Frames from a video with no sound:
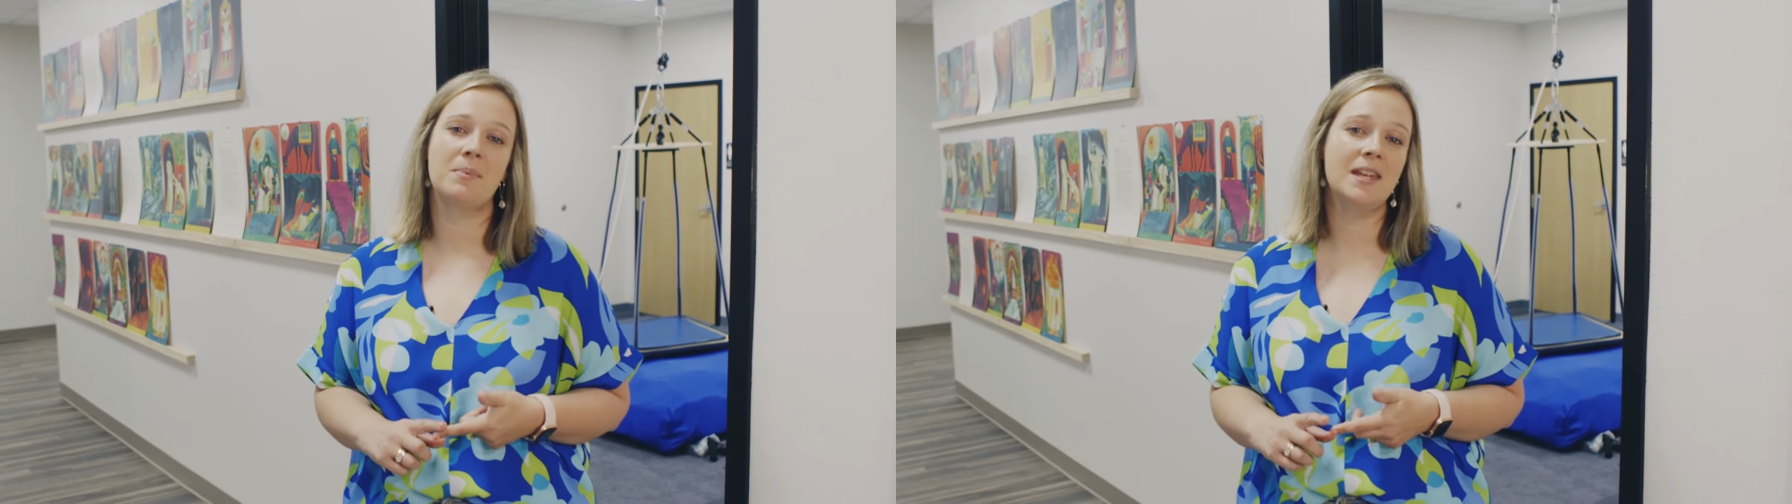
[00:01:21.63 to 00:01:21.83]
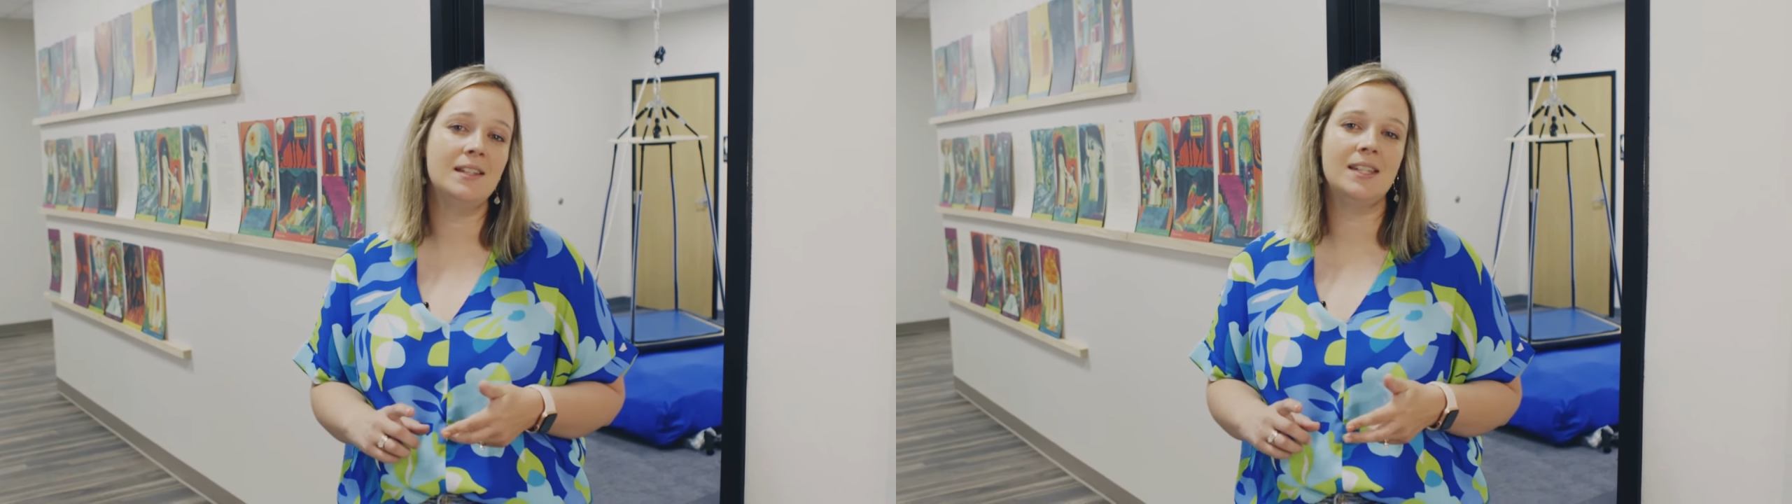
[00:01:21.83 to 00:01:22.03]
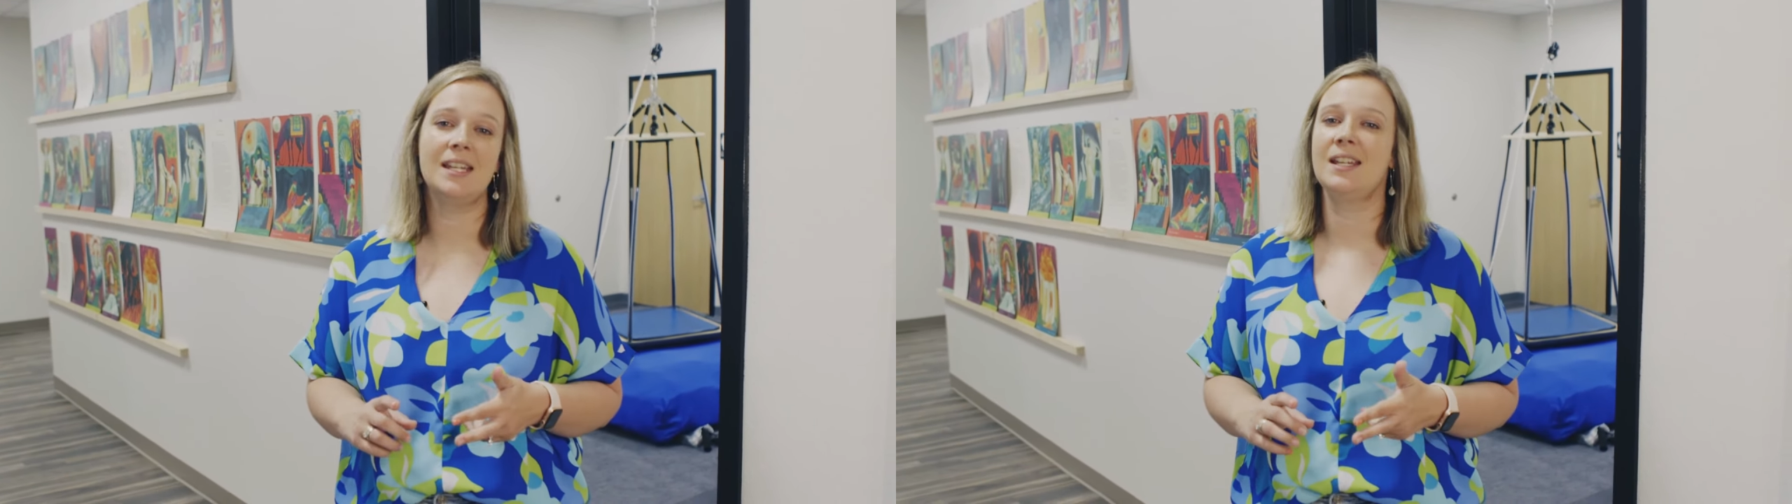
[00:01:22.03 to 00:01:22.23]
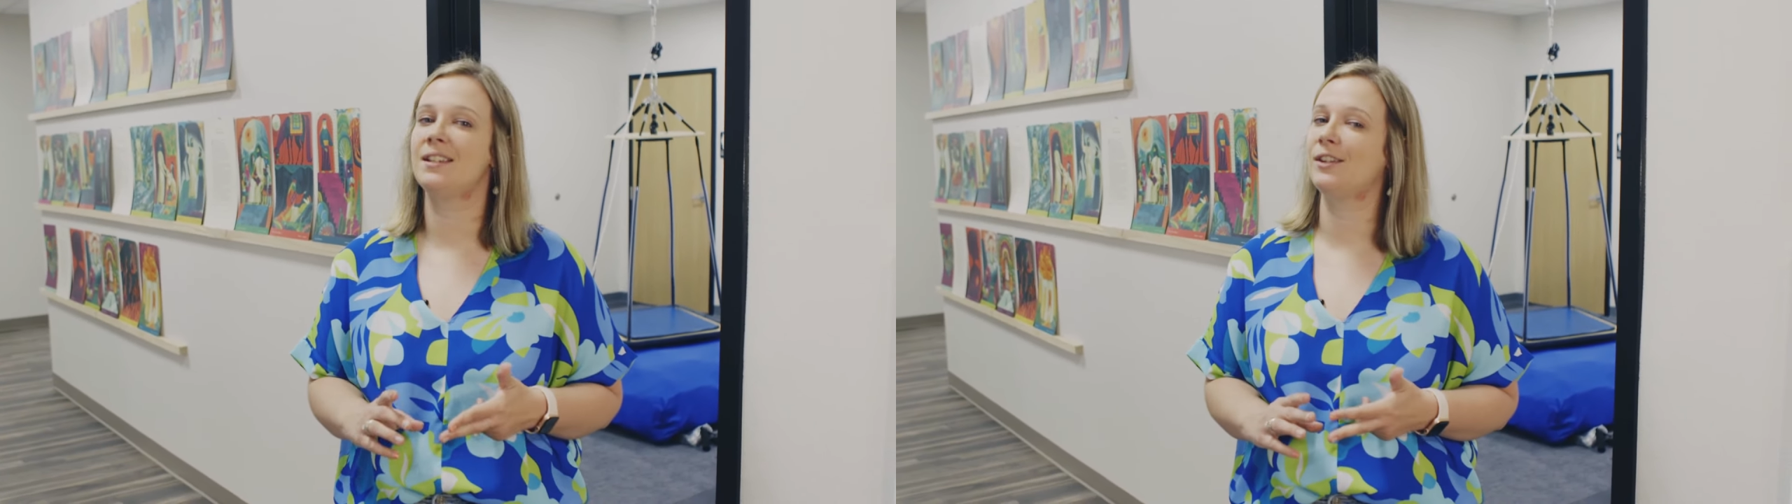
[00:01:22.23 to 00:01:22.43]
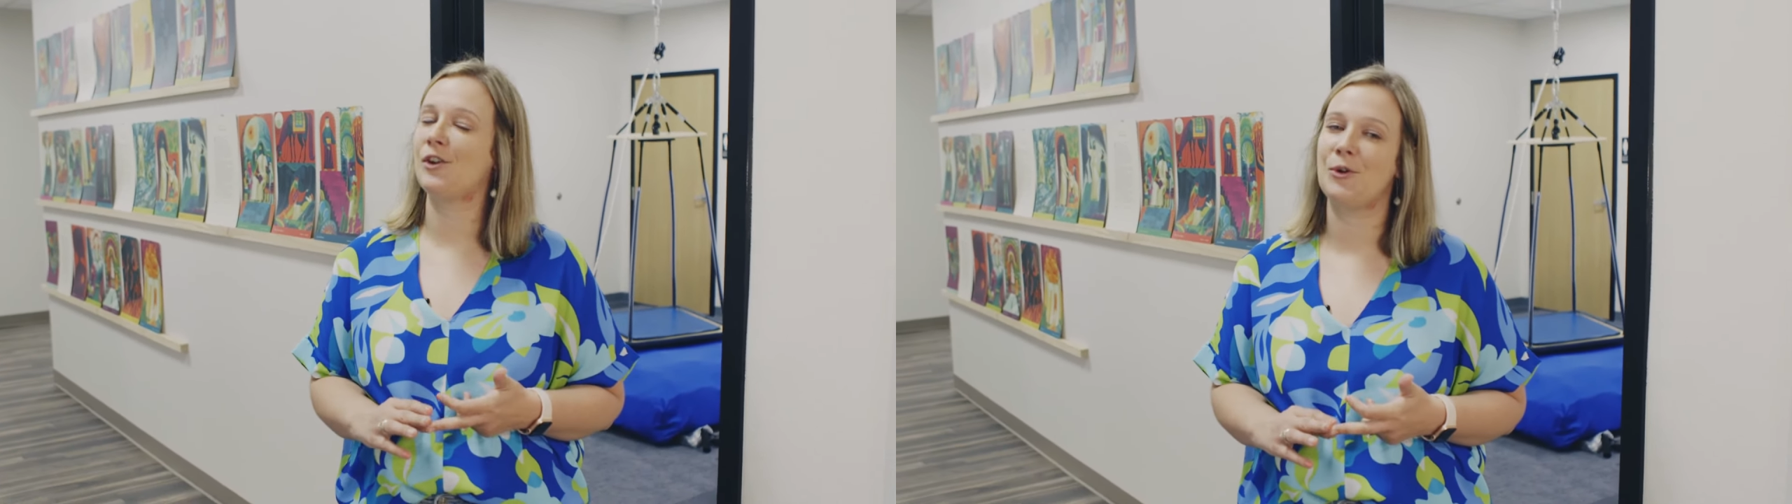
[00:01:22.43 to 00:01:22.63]

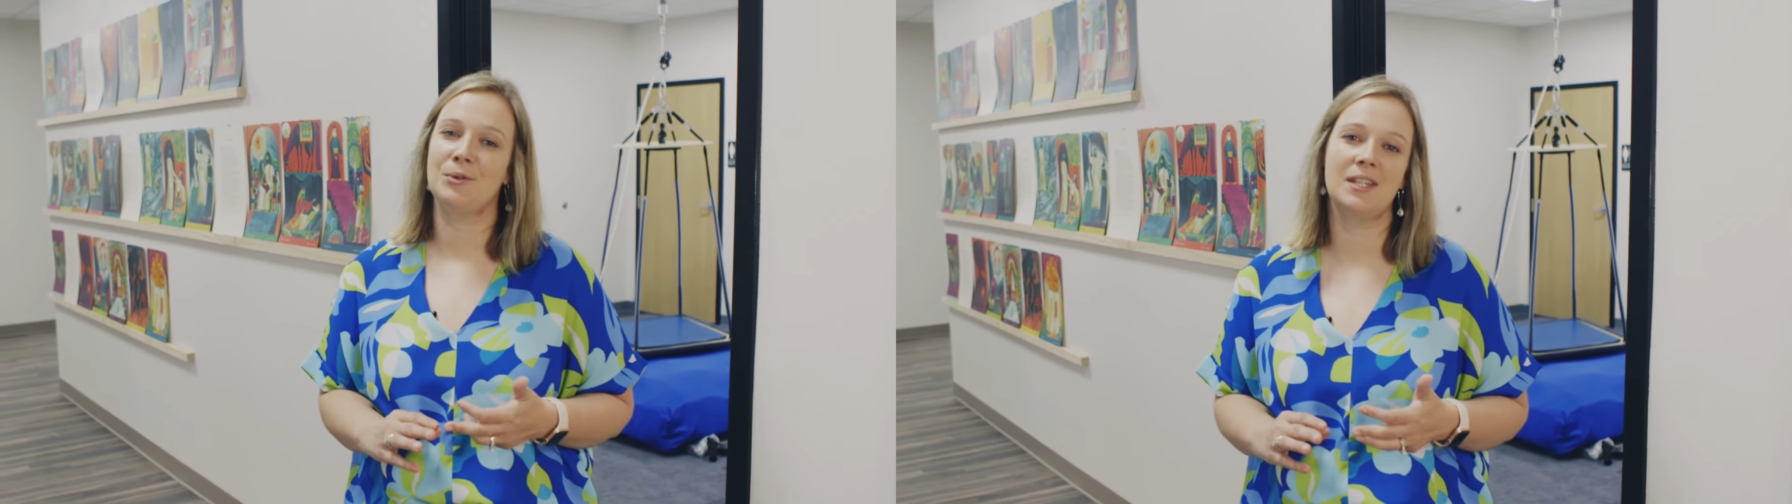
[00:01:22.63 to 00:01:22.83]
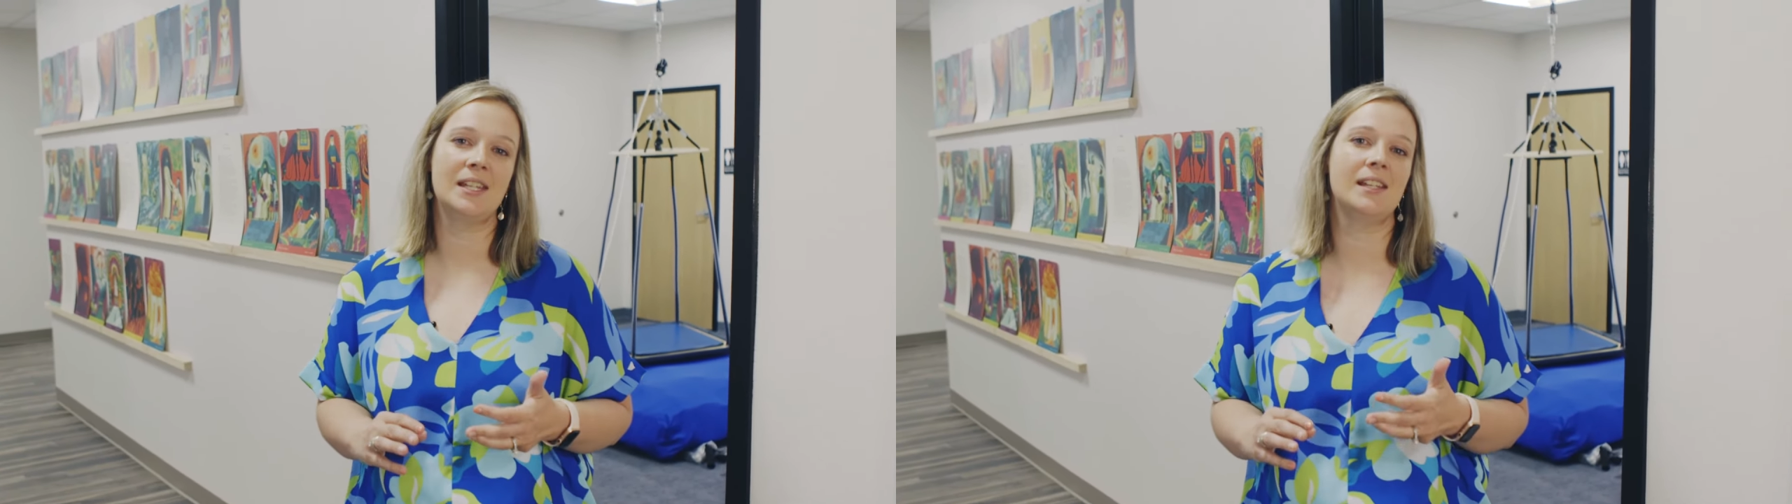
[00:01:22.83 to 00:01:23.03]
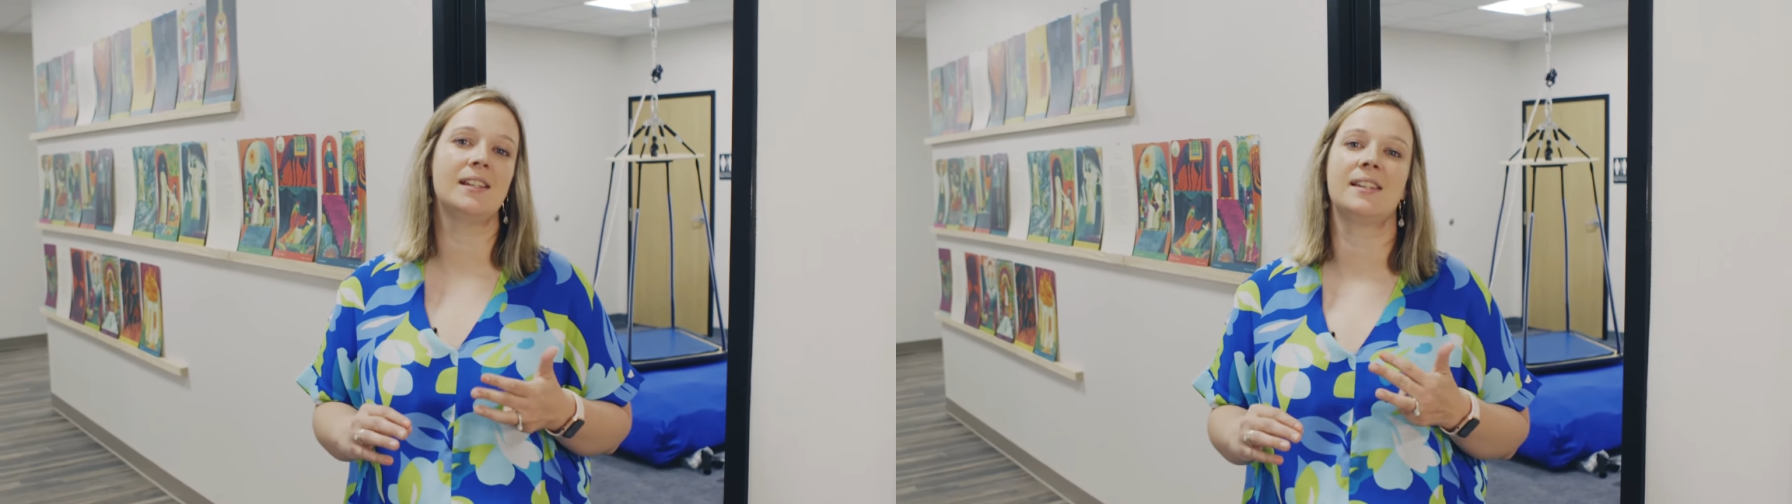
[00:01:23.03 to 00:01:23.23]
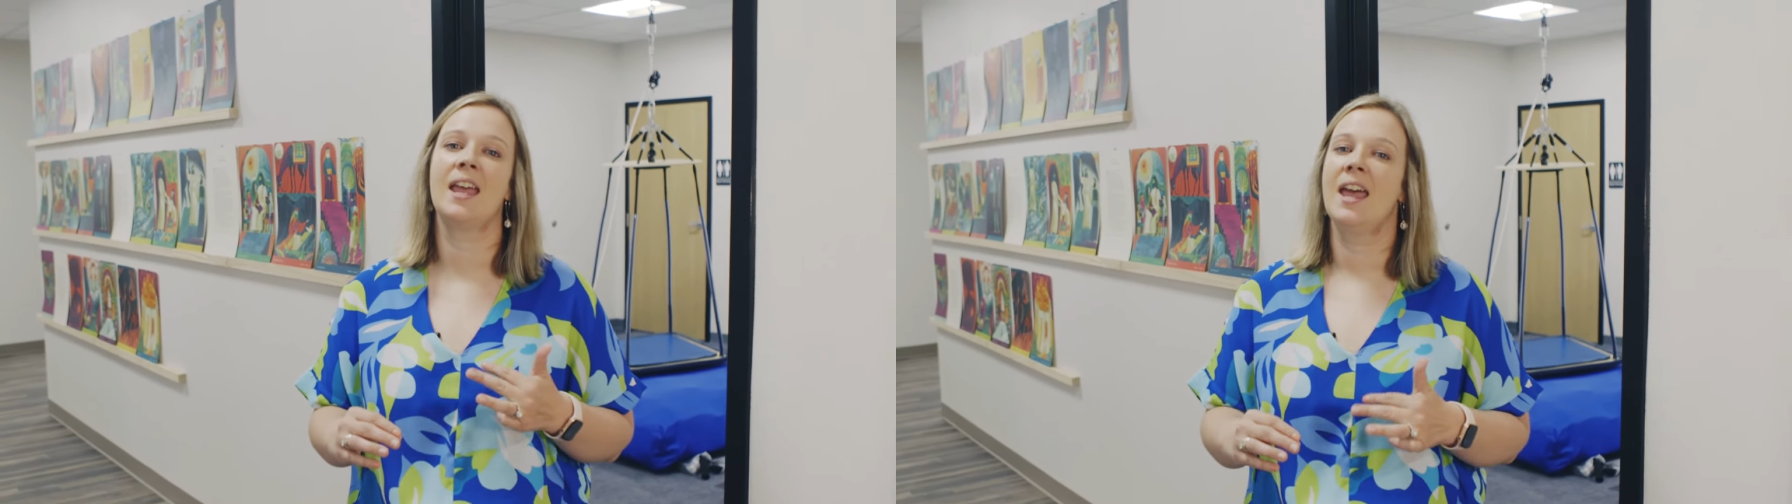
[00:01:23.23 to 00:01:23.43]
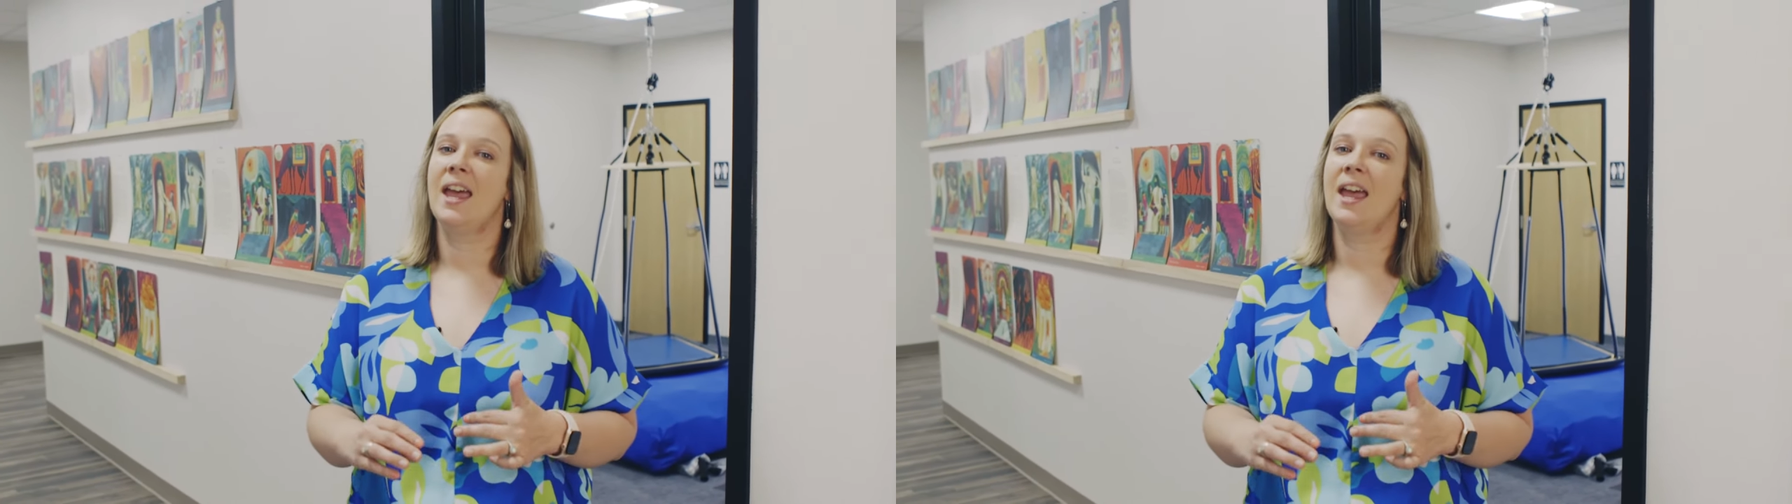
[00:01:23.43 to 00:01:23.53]
PTs and OTs